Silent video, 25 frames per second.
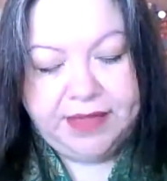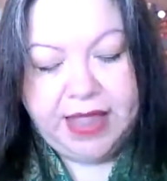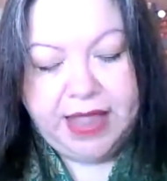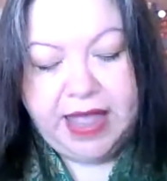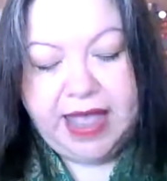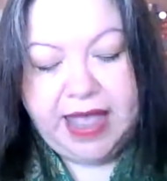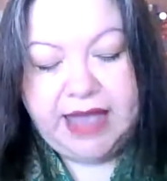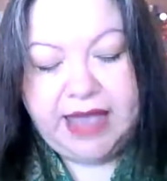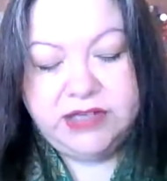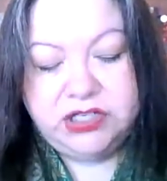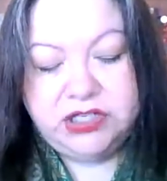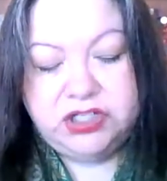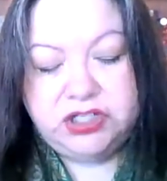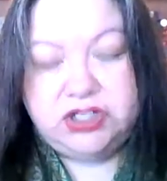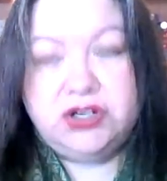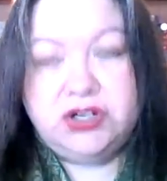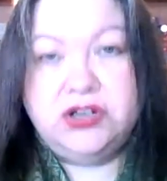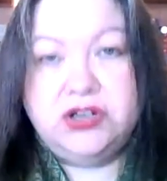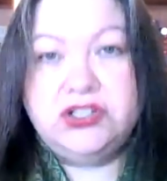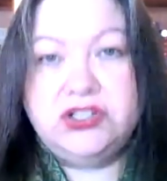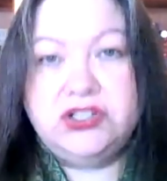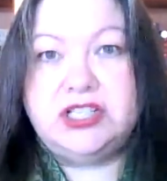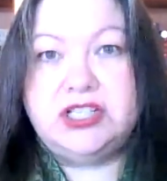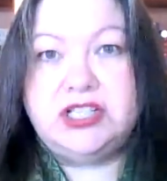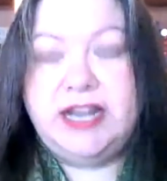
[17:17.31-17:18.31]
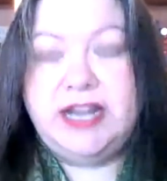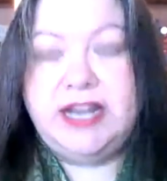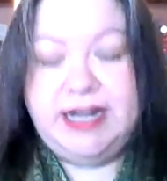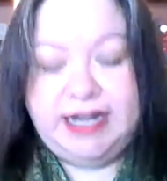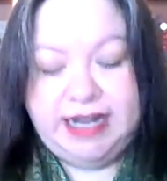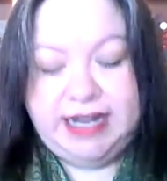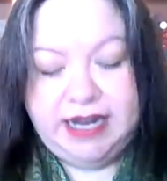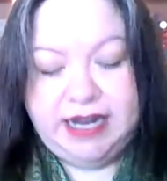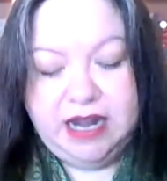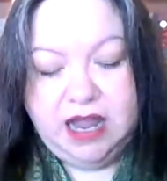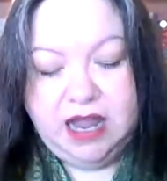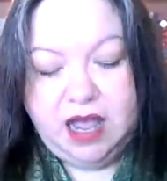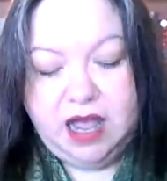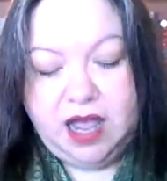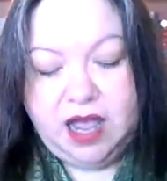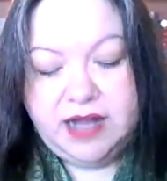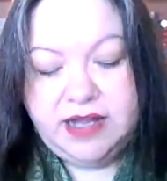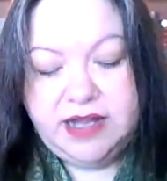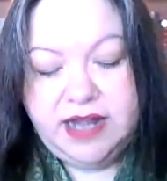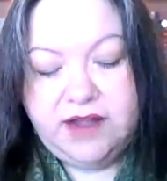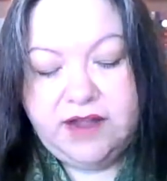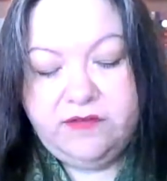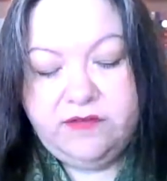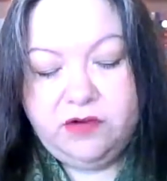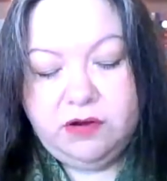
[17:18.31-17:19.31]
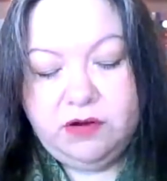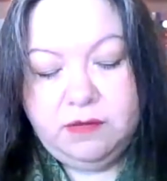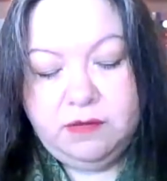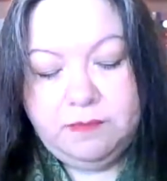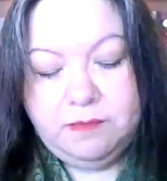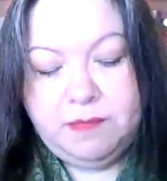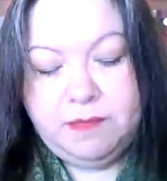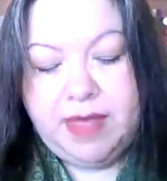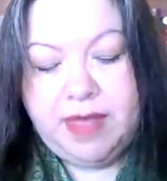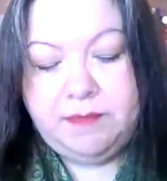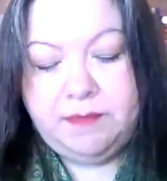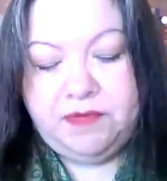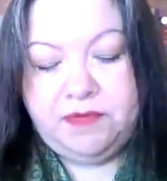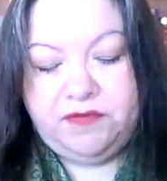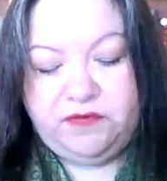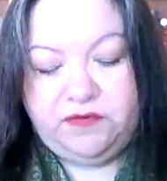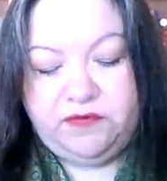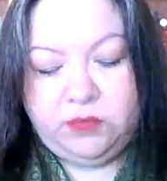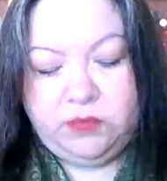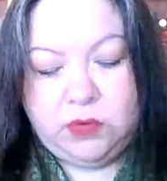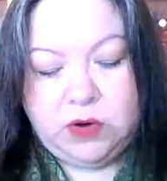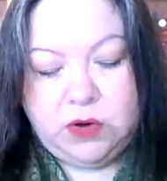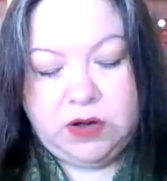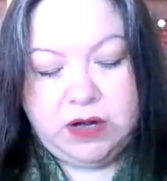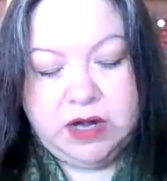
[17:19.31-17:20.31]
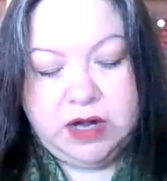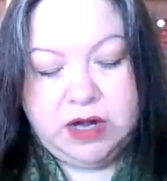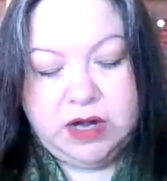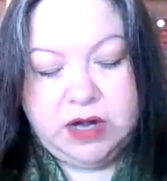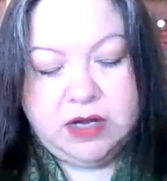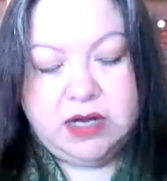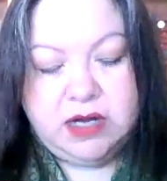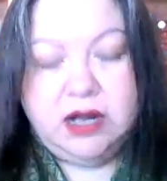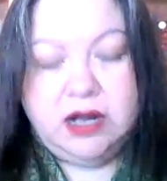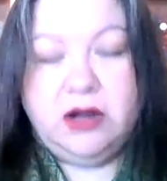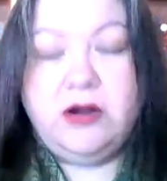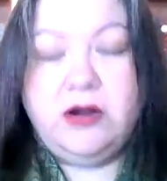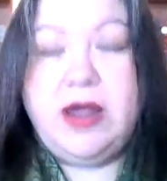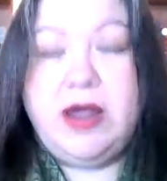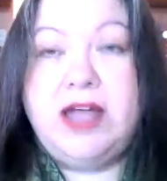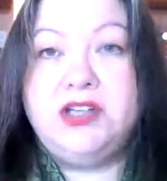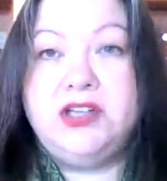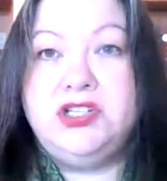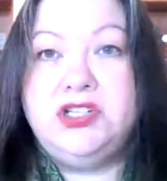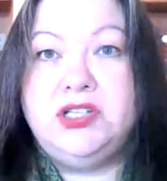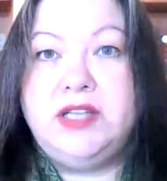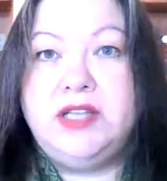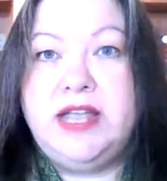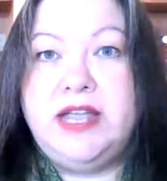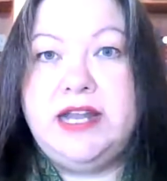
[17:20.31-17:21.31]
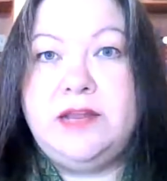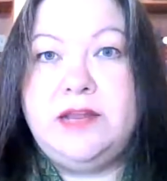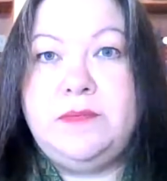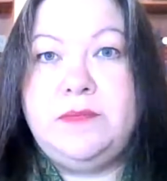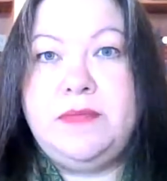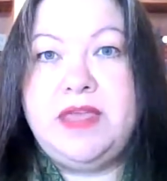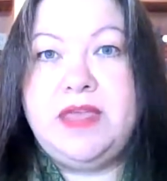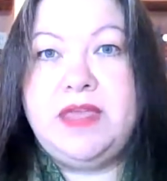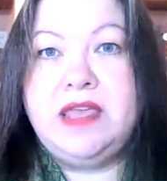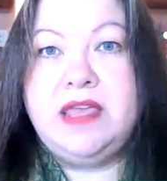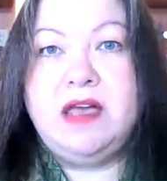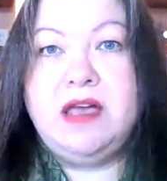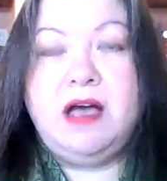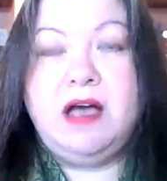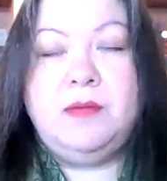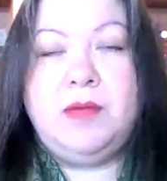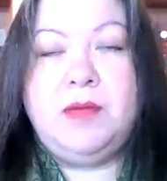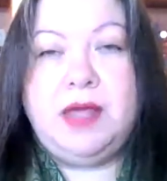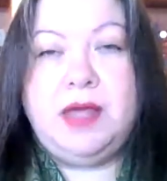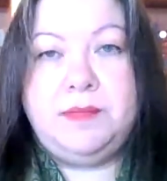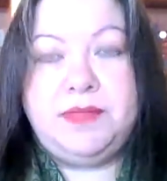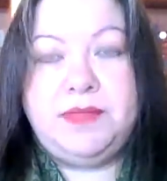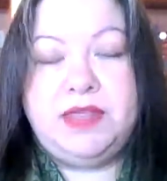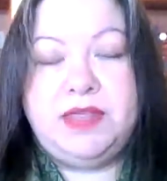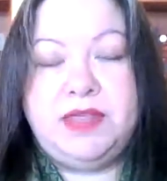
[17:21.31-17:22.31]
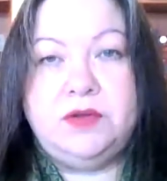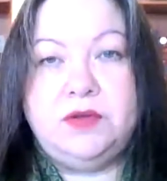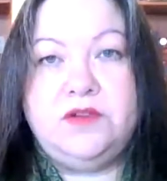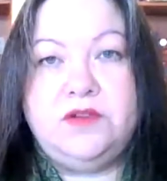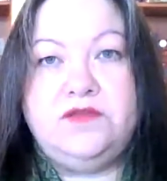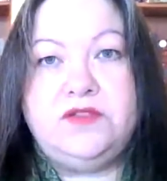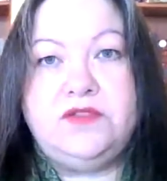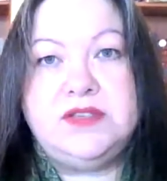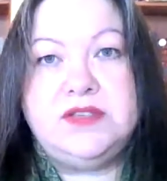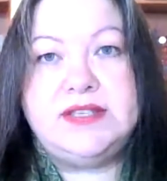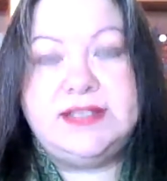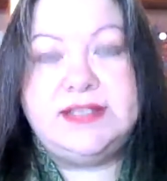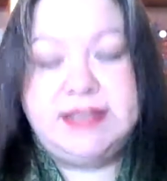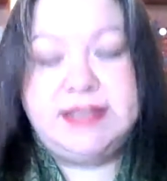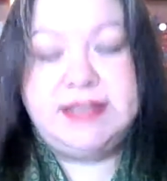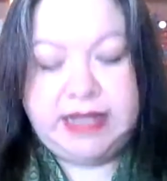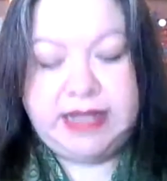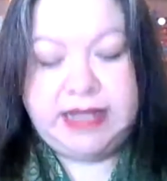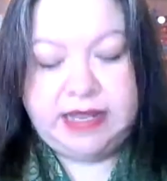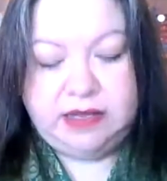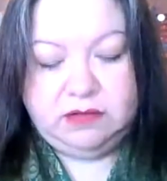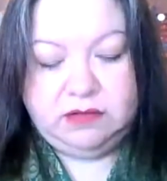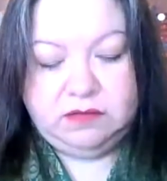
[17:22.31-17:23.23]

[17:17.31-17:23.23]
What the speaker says: and a church lady I'd never met before congratulated me on my beautiful singing.